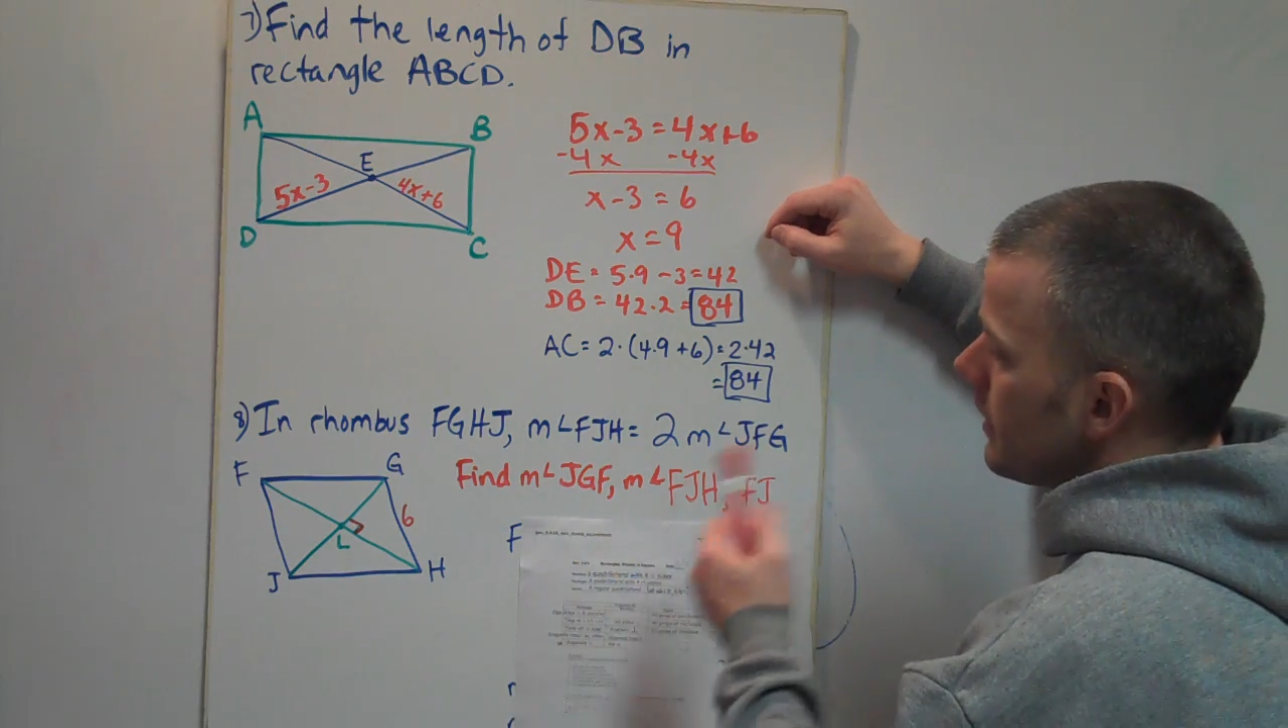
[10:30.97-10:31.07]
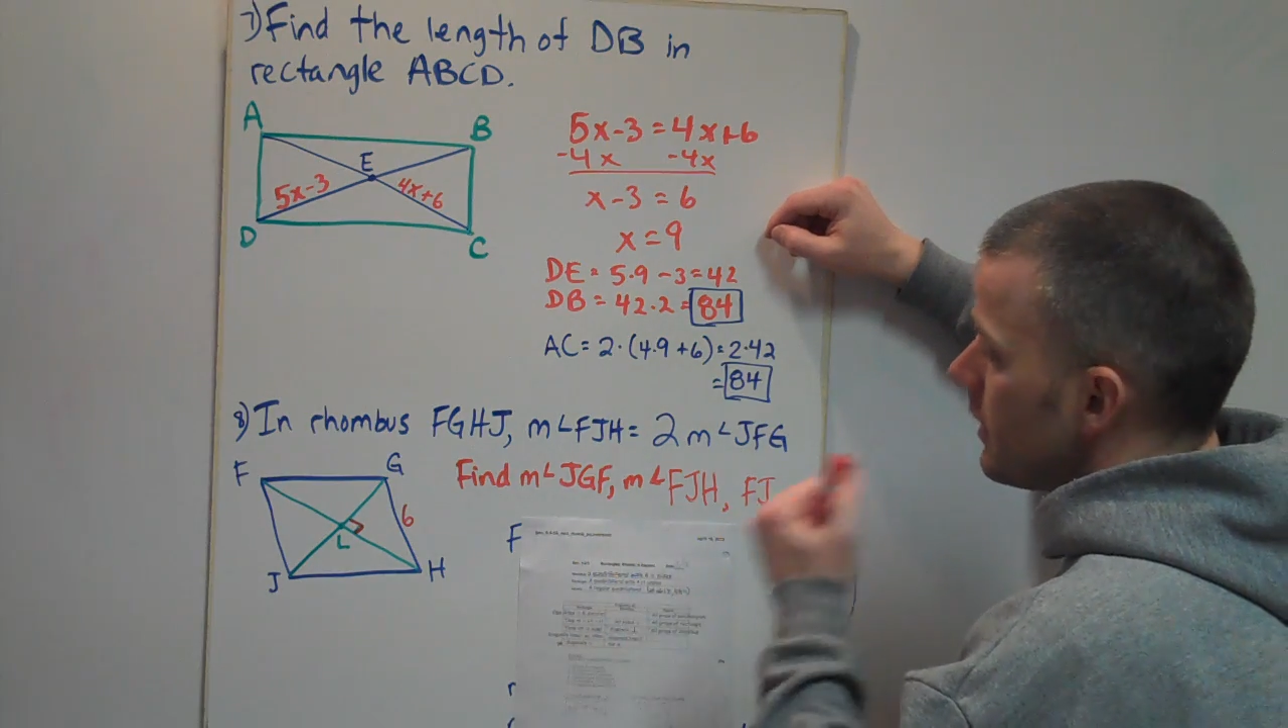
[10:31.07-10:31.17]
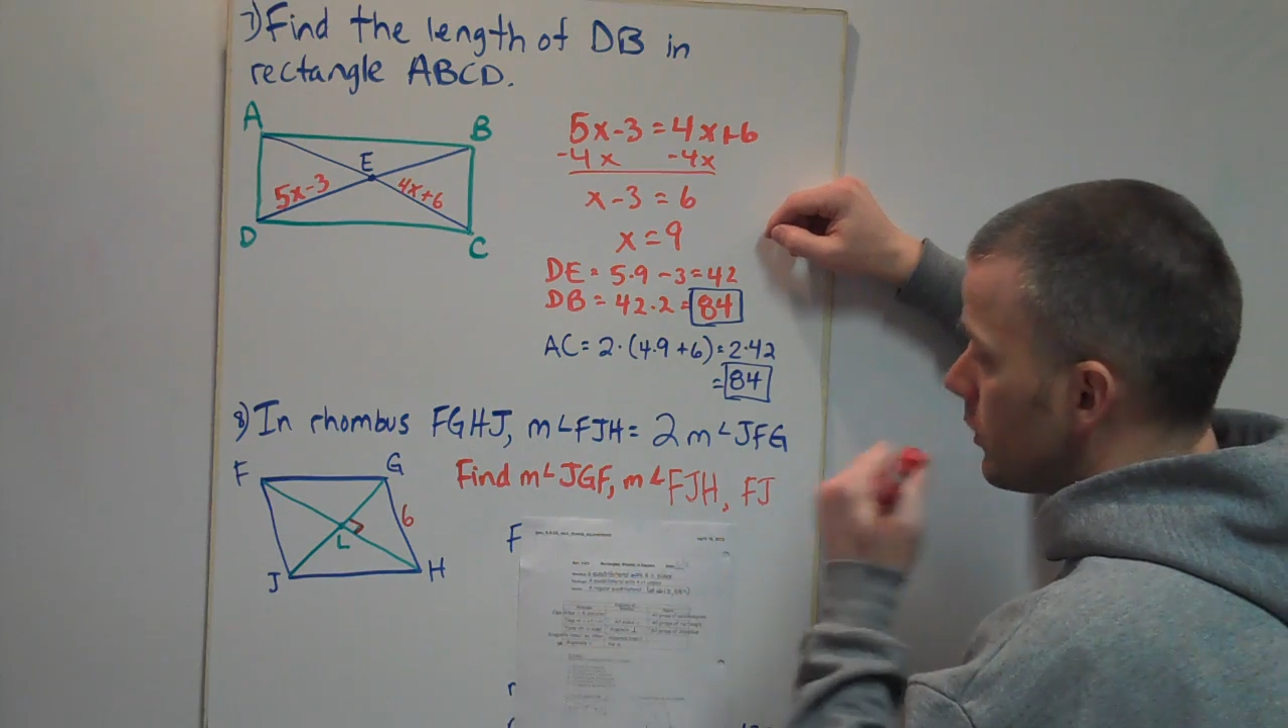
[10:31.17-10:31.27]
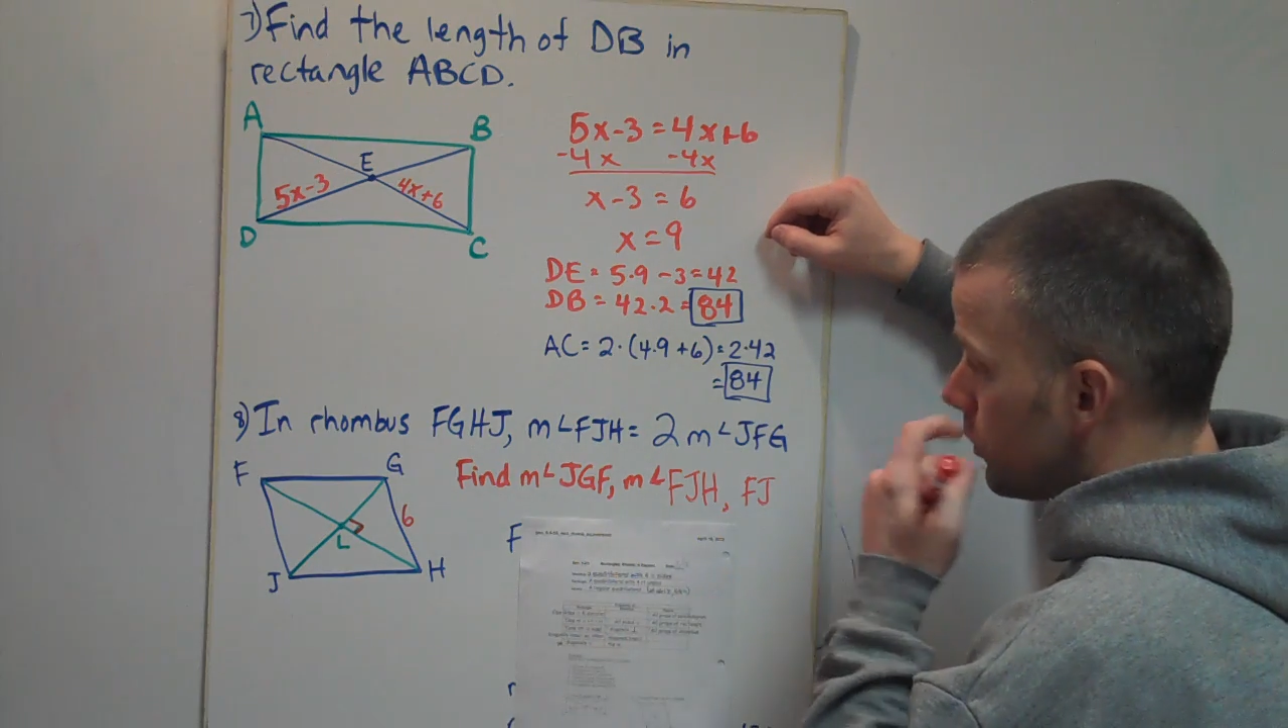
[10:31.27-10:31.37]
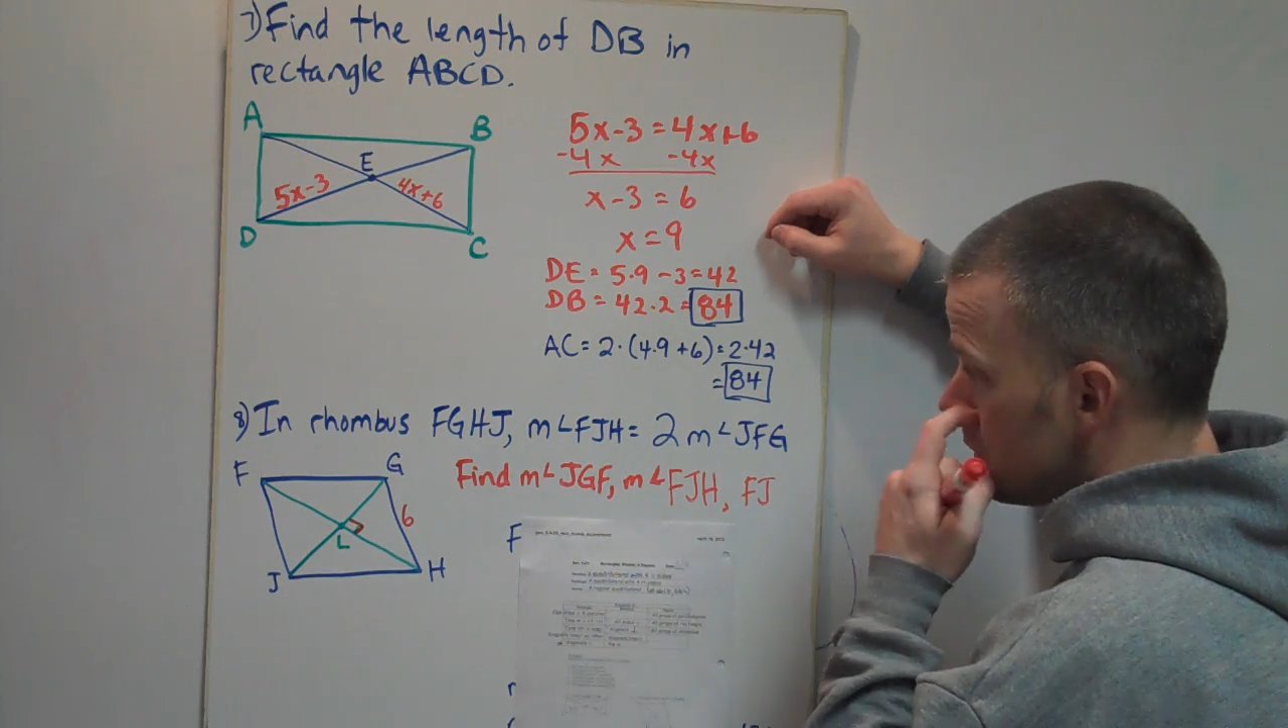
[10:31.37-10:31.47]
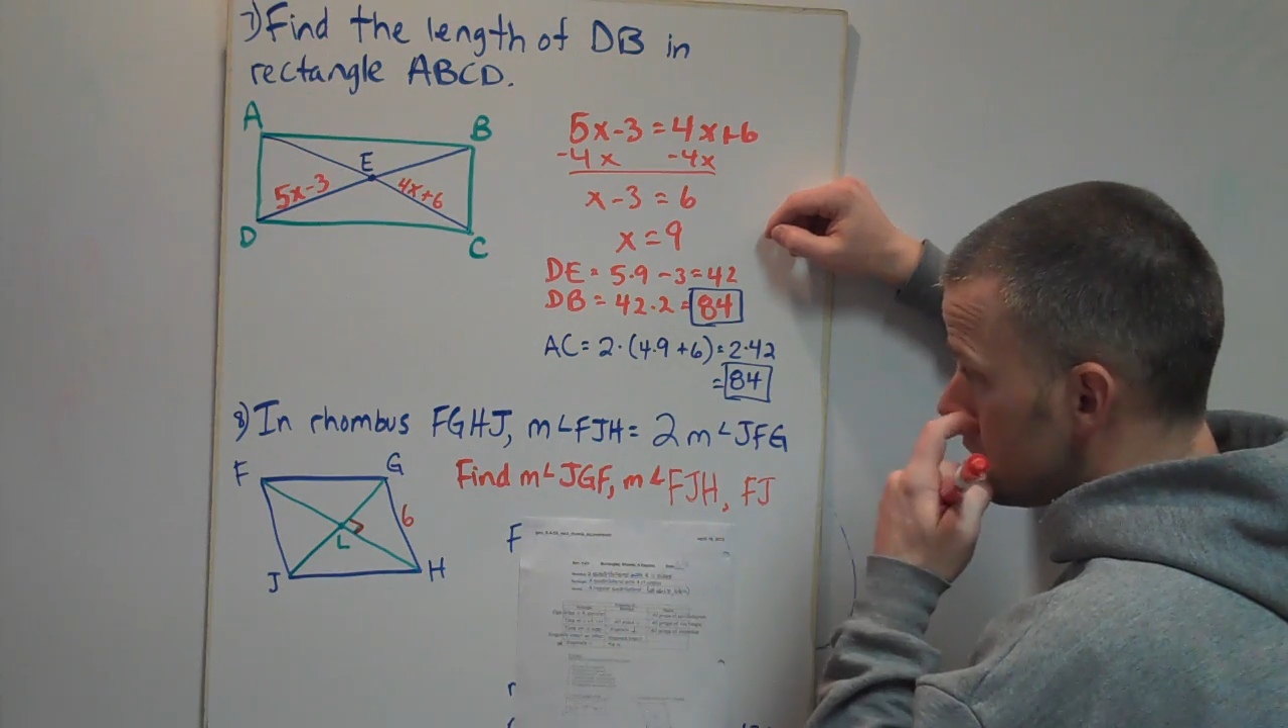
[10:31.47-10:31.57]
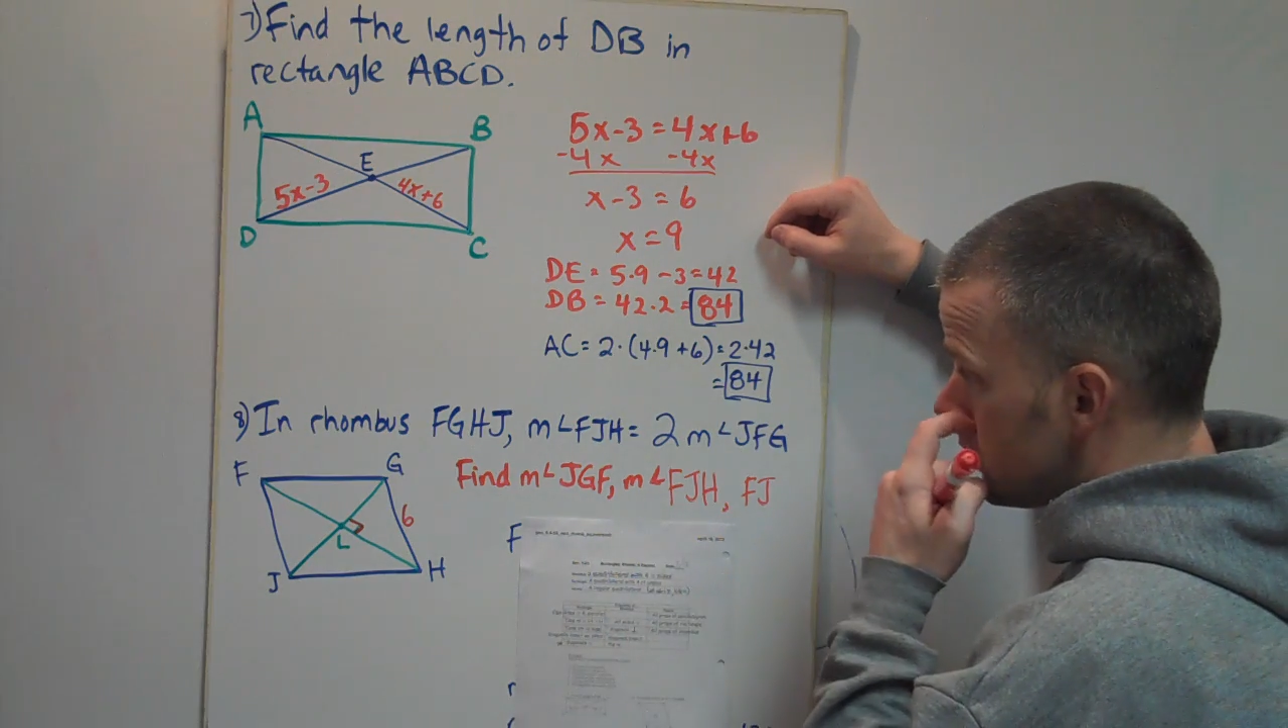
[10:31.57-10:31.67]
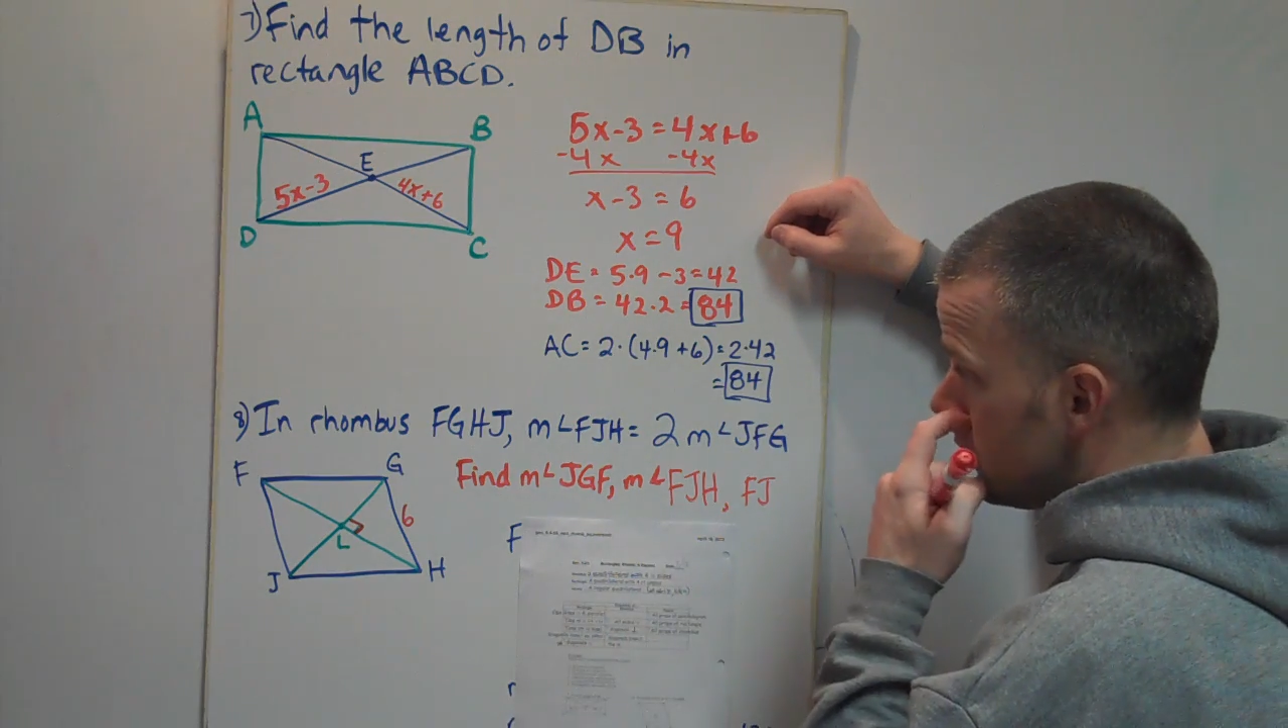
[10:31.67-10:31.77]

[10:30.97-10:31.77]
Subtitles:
equals